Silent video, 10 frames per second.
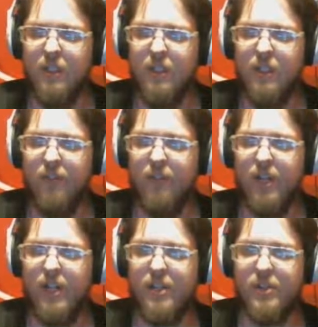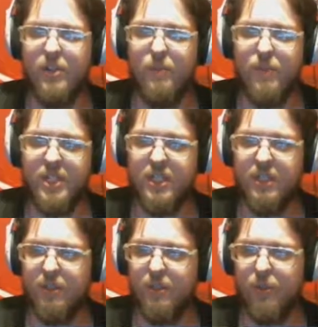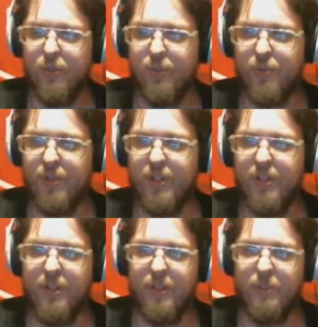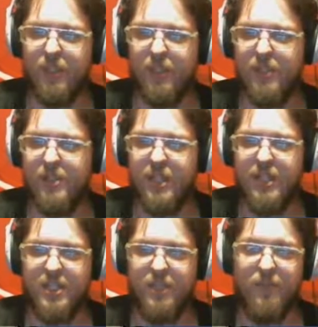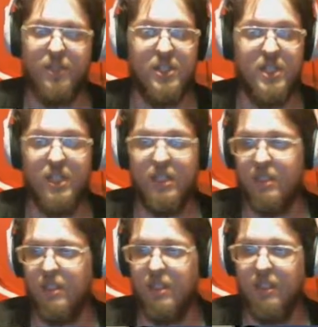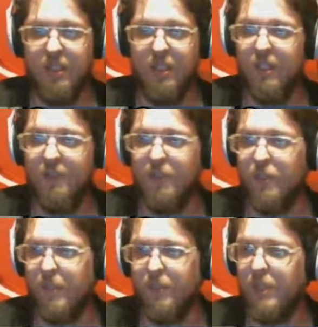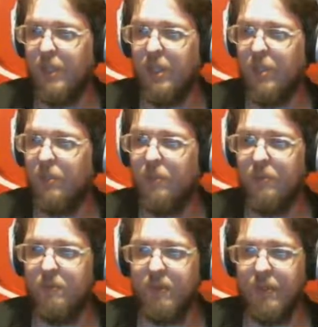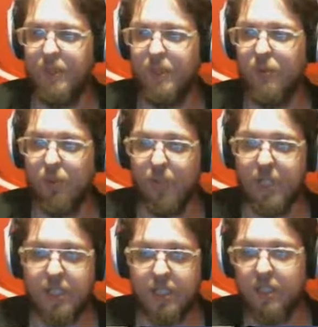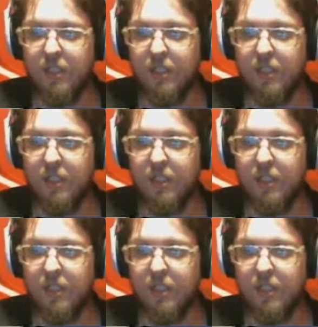And if I actually miss it going through here, I apologize. And if you see it, you want to let me know, that'd be great.